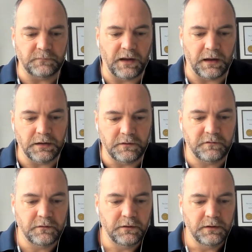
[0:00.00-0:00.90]
And
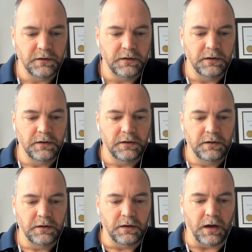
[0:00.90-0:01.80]

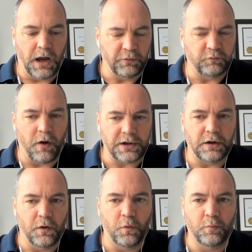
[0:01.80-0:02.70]
I was walking
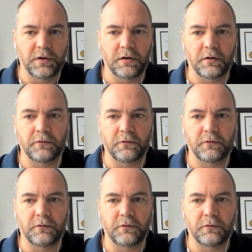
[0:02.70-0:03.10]
home